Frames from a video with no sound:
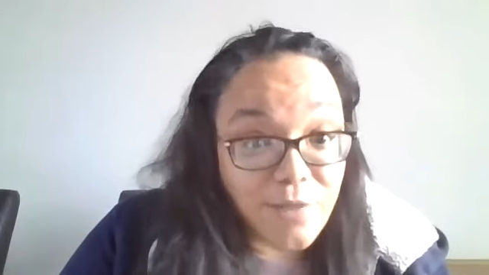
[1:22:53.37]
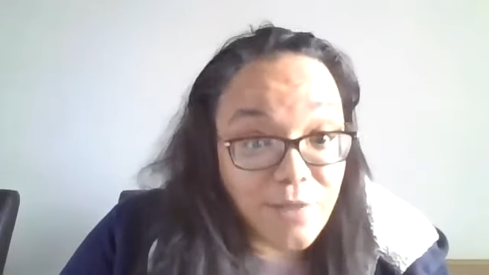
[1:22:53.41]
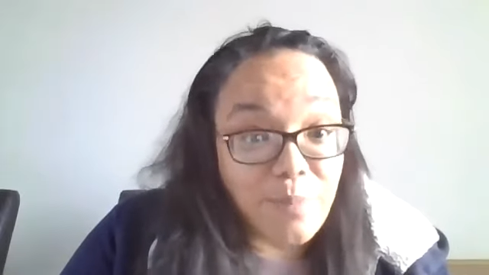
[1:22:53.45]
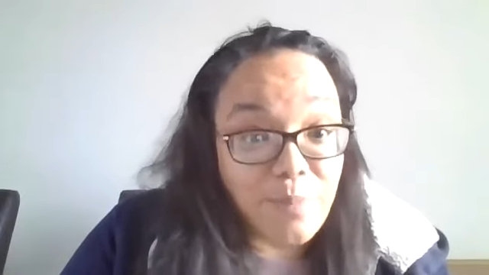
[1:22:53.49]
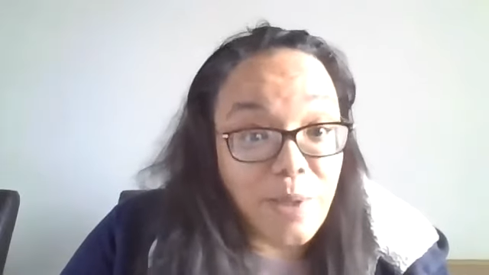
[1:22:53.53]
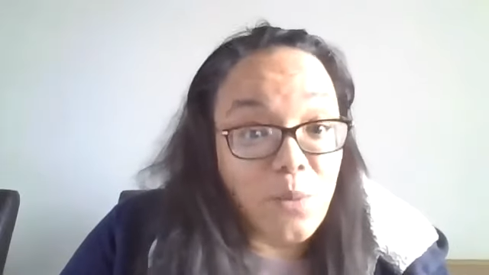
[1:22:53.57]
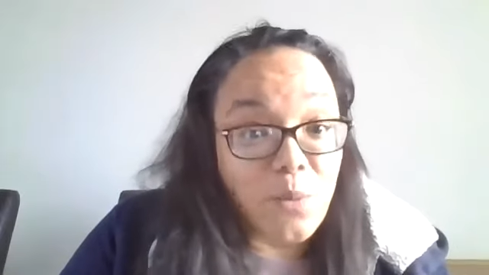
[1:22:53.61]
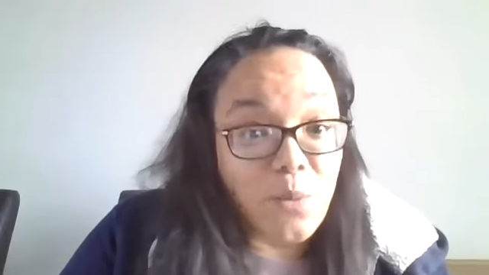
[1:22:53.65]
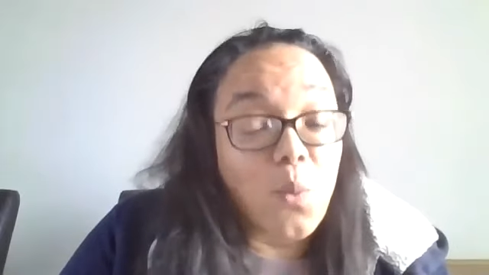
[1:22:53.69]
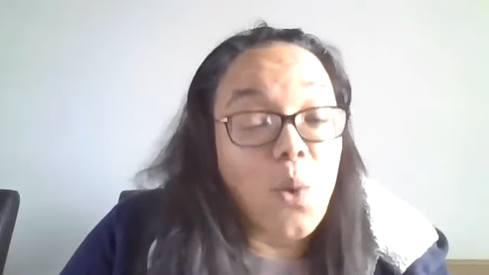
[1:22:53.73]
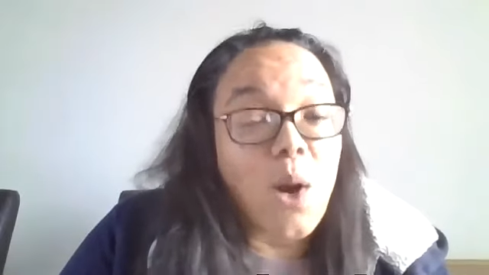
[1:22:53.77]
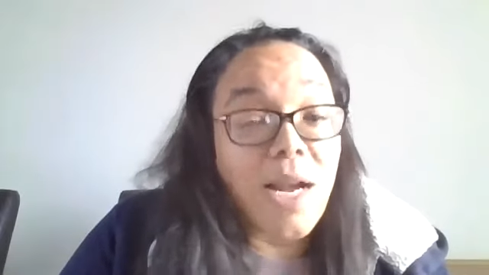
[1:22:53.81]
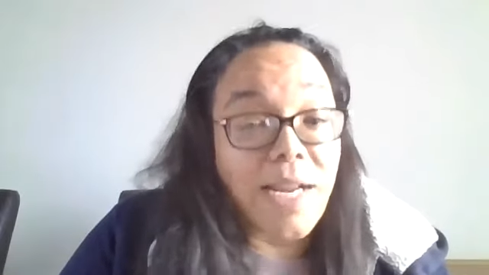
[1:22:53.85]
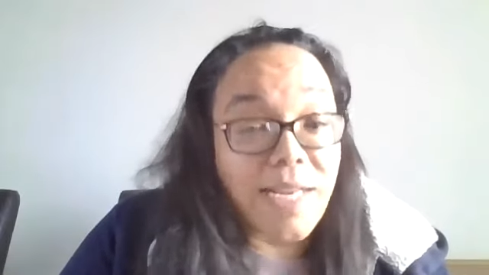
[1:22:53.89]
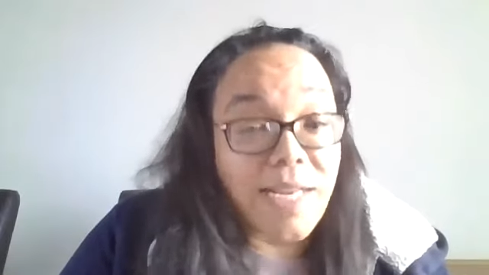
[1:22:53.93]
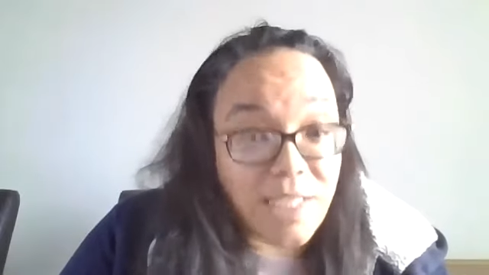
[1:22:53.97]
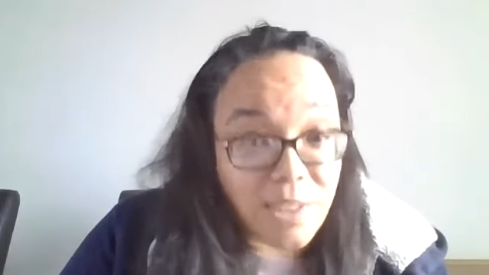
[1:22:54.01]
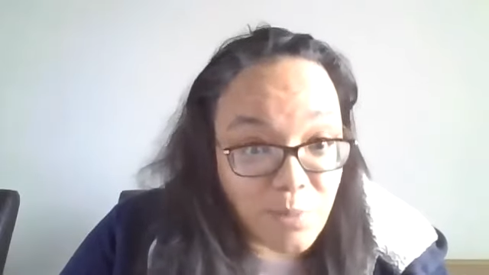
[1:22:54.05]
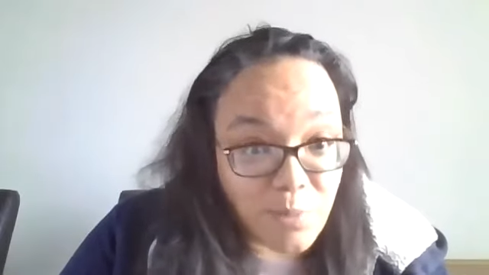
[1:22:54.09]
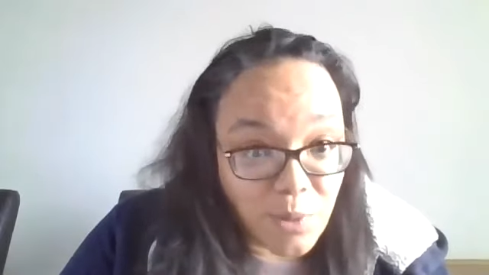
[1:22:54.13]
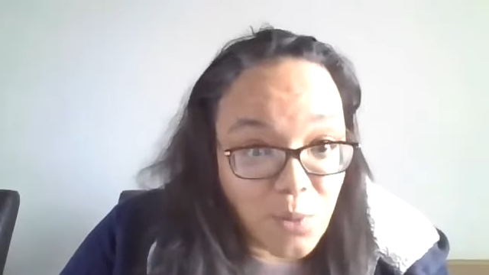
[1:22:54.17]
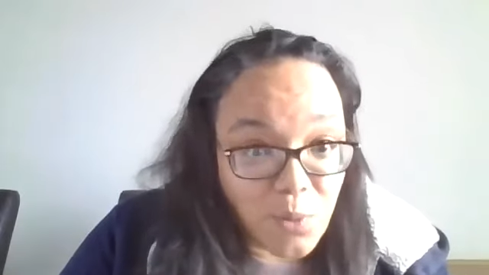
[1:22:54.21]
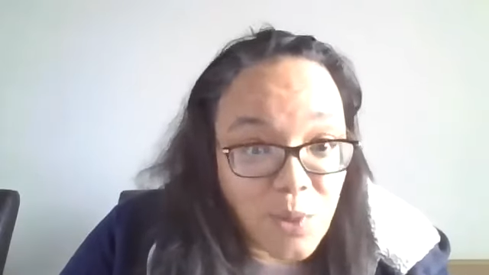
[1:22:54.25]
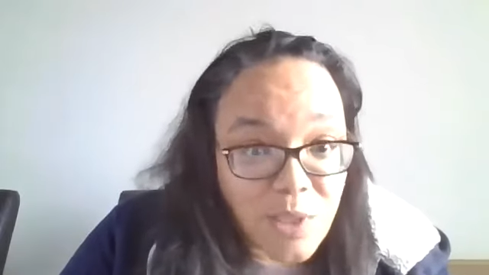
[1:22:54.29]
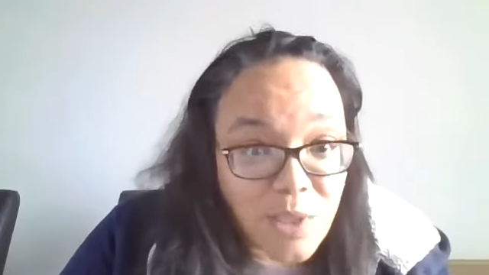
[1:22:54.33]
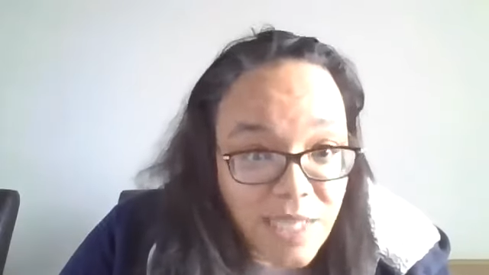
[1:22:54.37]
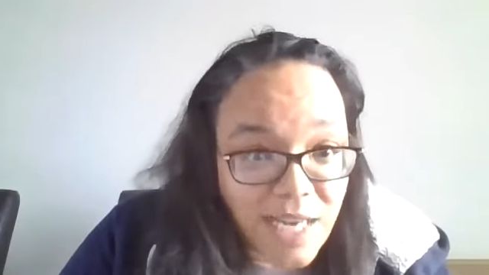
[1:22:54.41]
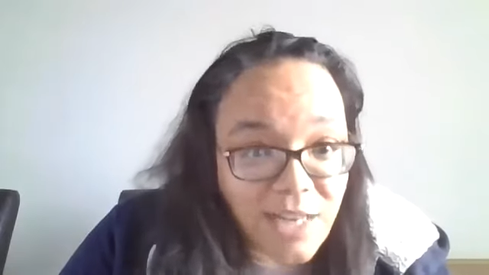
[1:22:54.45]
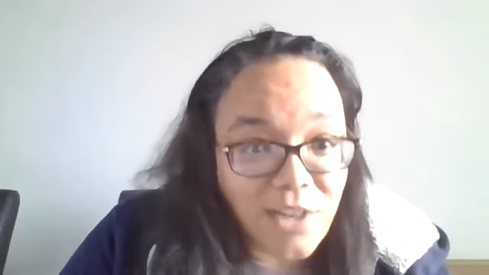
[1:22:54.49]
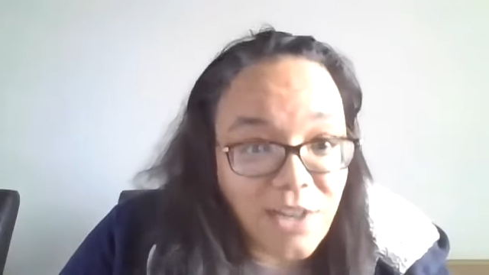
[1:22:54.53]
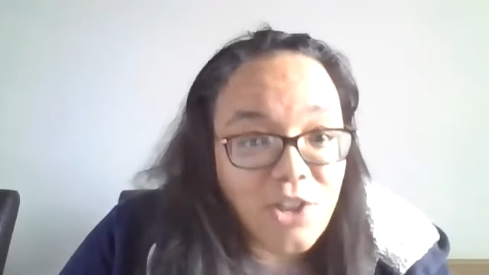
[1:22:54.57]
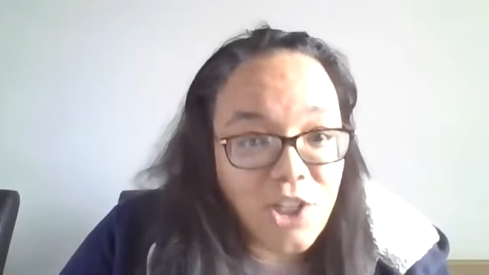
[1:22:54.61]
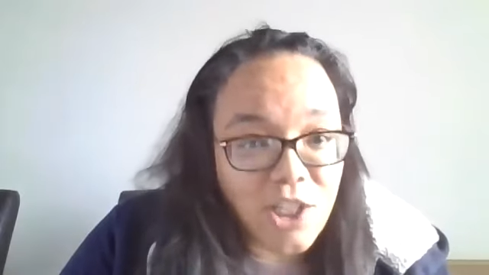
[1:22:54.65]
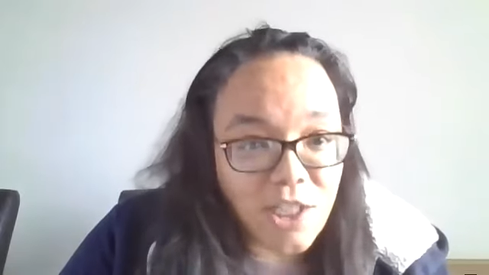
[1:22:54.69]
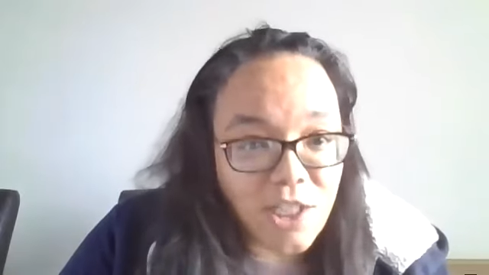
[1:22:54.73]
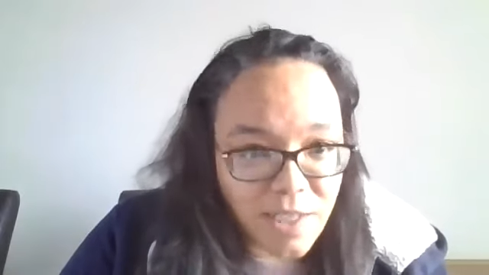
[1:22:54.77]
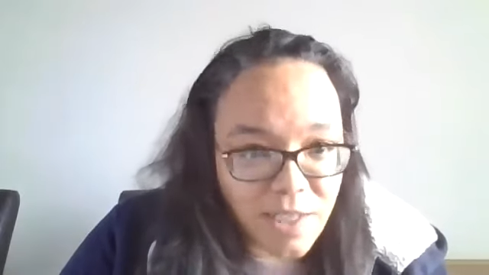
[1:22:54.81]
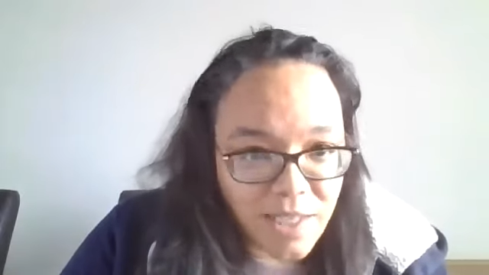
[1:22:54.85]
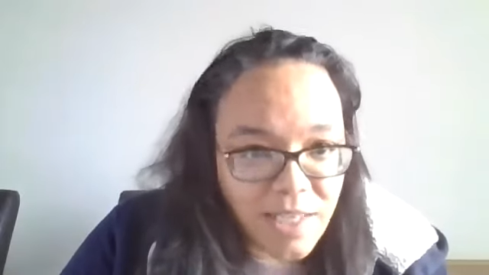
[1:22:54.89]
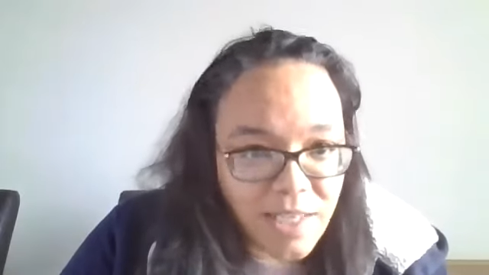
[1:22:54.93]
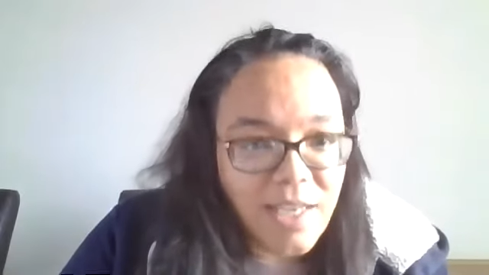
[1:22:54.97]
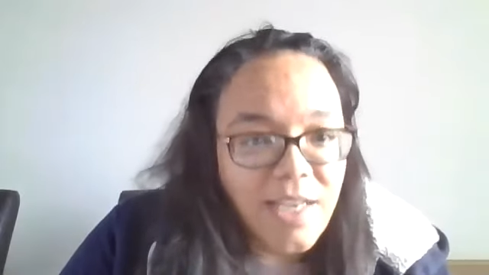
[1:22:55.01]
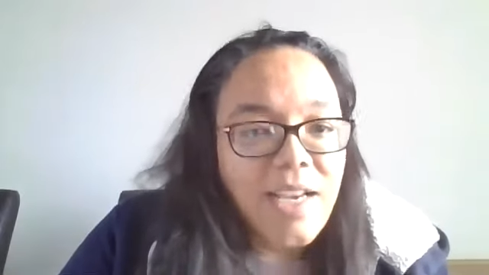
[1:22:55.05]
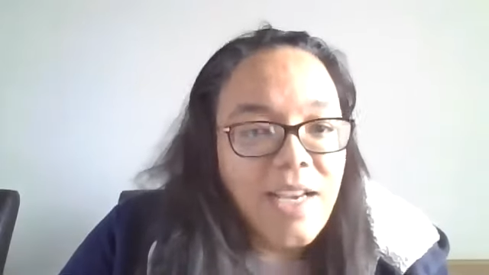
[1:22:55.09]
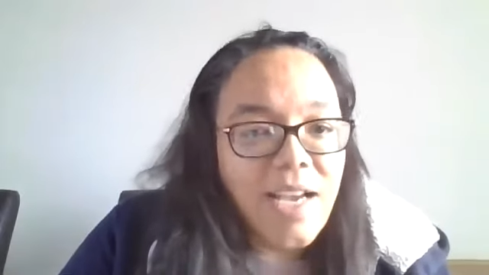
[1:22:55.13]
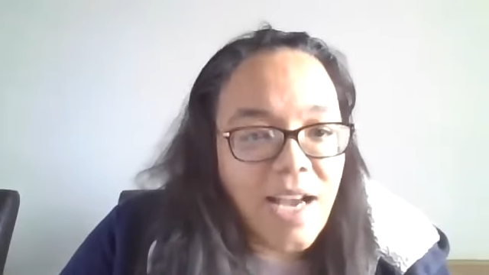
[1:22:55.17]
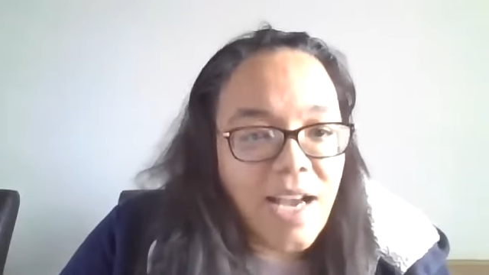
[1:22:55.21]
of being white but was actually